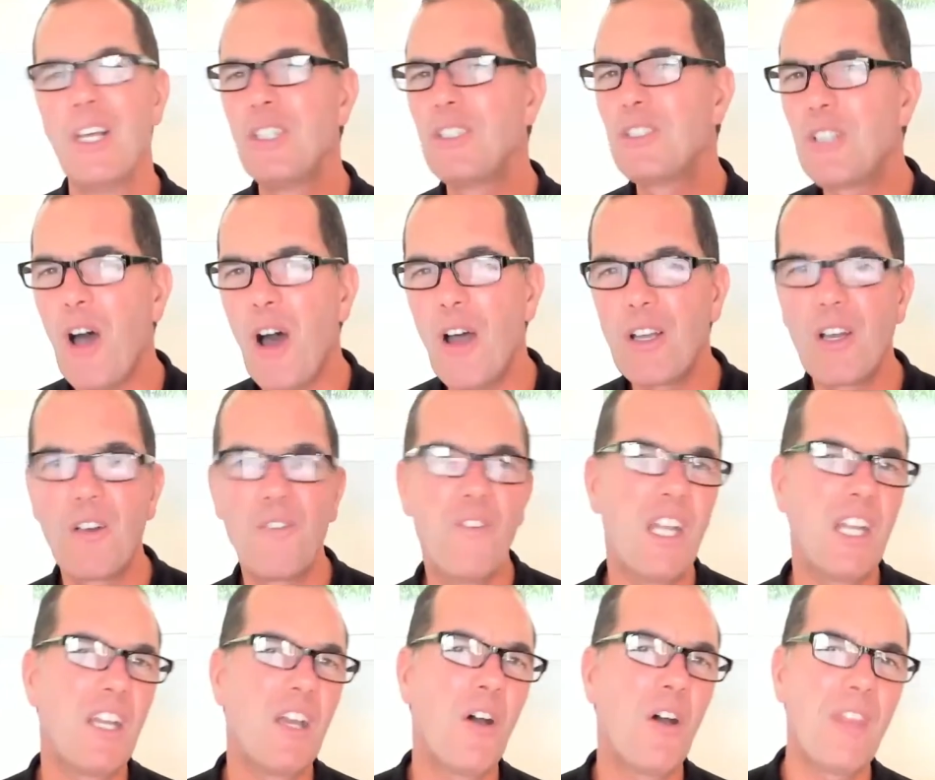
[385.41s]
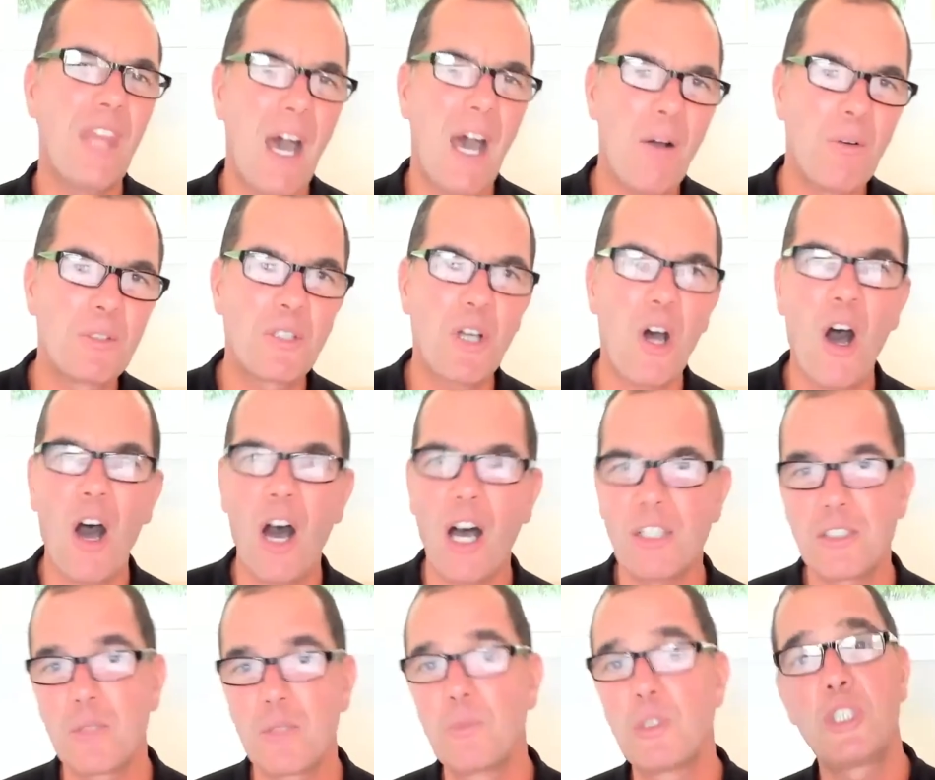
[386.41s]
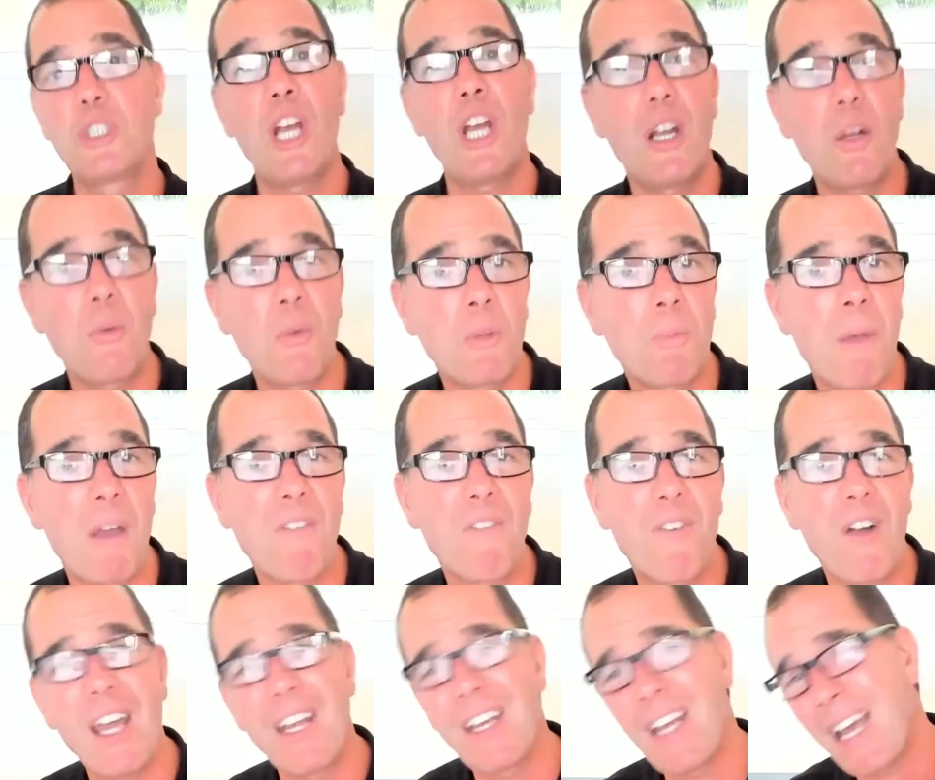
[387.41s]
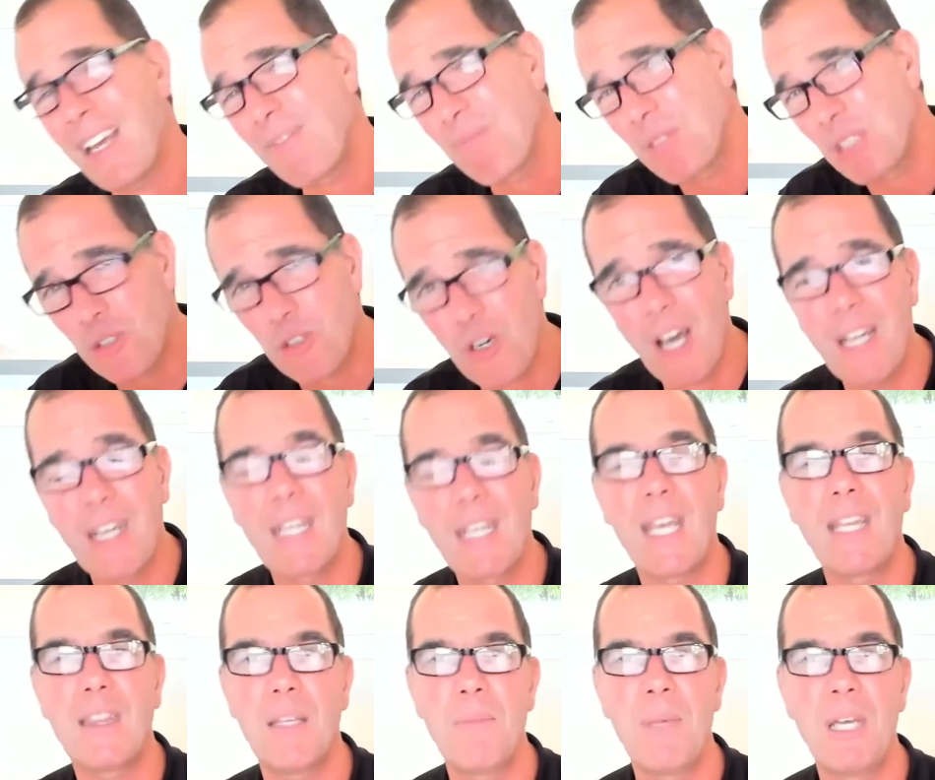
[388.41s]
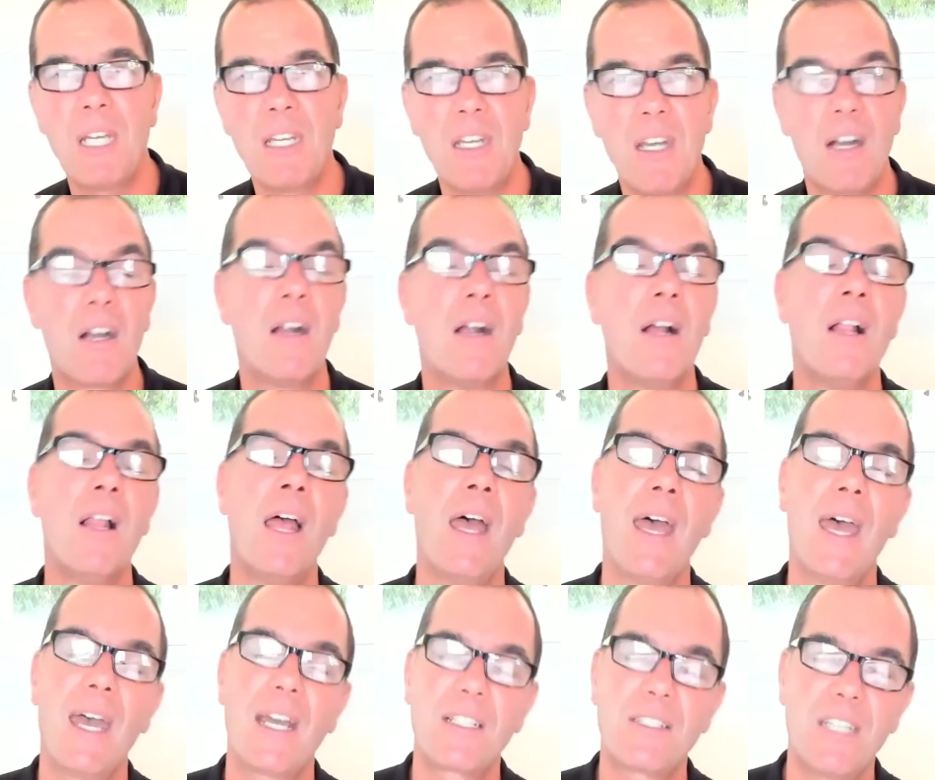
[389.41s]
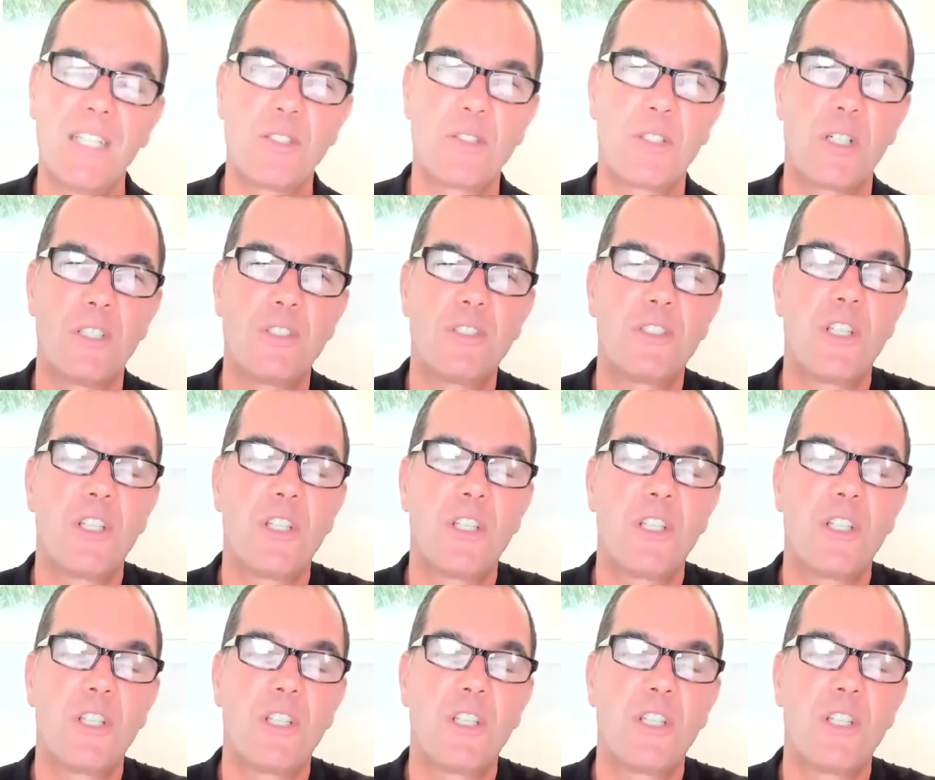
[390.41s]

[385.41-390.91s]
saw your video, that was awesome, shared it with my friend, I've been trying to get them in here, etc.